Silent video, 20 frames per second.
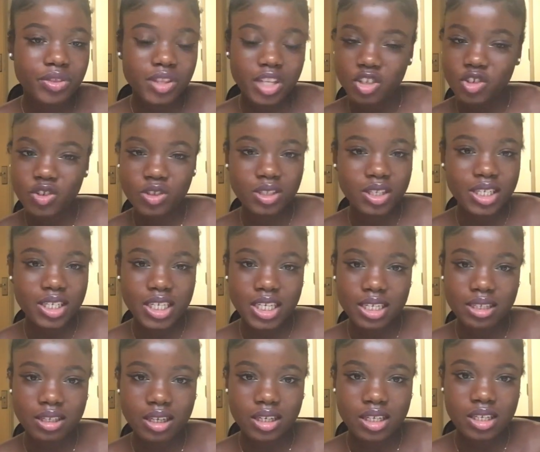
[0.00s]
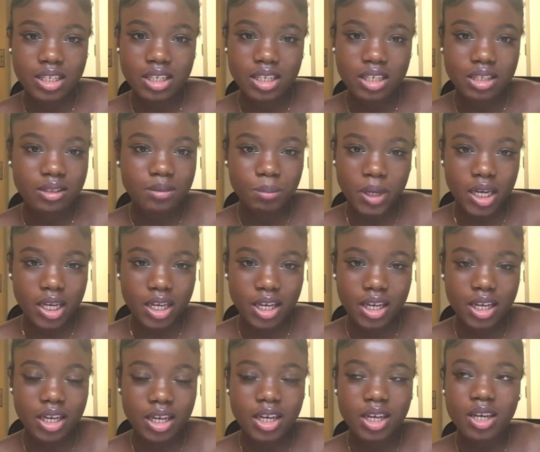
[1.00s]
that's used in the spec.